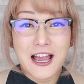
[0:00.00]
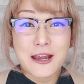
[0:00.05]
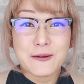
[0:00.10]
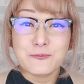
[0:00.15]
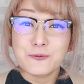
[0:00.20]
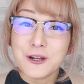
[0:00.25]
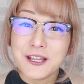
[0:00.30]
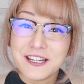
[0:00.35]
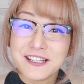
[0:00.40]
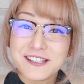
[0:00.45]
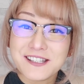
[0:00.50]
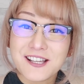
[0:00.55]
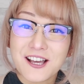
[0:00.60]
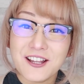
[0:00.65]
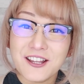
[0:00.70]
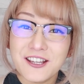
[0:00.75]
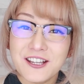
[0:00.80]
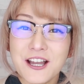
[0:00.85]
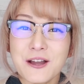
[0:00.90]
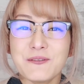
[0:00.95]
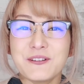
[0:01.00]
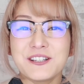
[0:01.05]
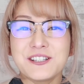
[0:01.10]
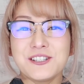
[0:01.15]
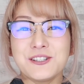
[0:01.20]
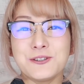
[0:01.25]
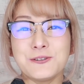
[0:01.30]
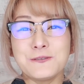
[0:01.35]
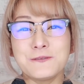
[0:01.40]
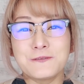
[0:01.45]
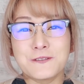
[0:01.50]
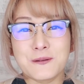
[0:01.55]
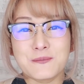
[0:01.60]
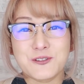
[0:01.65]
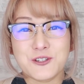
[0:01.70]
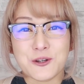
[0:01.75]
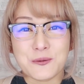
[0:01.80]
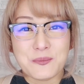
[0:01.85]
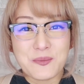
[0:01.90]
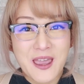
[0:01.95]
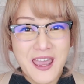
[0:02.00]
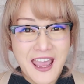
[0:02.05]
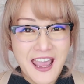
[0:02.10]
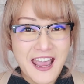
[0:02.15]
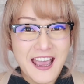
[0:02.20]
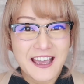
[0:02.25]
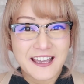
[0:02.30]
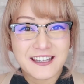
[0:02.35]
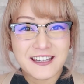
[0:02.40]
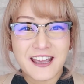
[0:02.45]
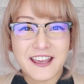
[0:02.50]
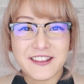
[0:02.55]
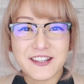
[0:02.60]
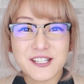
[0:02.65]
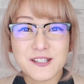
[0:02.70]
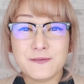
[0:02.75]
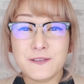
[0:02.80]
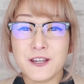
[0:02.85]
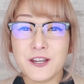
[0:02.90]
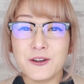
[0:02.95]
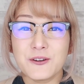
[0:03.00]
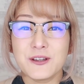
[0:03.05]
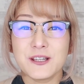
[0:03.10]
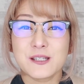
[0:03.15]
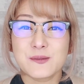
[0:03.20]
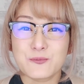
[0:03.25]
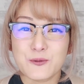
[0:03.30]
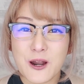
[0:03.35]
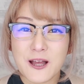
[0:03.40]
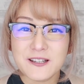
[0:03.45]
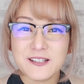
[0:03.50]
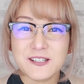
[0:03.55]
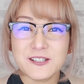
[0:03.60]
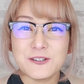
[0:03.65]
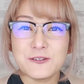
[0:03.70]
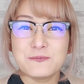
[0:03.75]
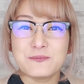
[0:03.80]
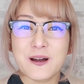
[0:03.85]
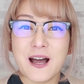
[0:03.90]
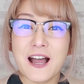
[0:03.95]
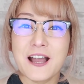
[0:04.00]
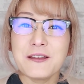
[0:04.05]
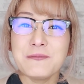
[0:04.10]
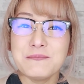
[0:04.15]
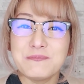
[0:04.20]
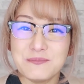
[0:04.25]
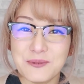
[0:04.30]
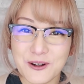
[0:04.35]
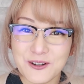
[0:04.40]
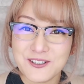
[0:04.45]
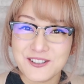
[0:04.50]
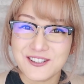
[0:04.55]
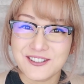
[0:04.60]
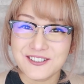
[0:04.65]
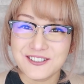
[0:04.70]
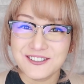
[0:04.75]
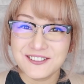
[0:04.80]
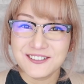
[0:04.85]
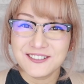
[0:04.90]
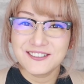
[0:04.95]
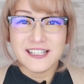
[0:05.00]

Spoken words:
I'm Reina Scully coming to you from Japan, and this video is brought to you by Boxu.